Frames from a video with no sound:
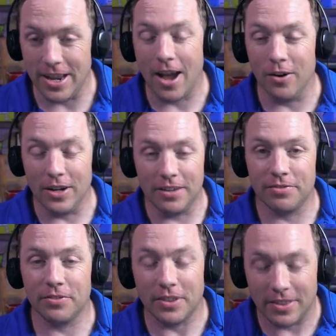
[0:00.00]
Now,
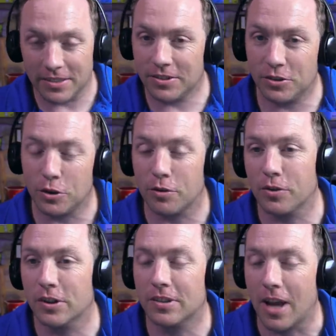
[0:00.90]
if this is your
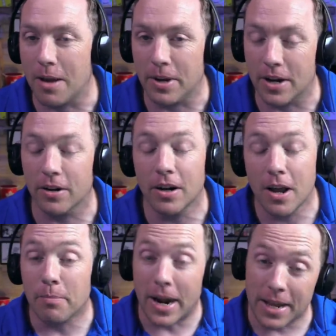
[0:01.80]
first time here,
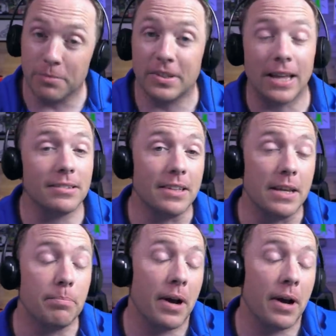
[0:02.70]
my name's Ken Steep.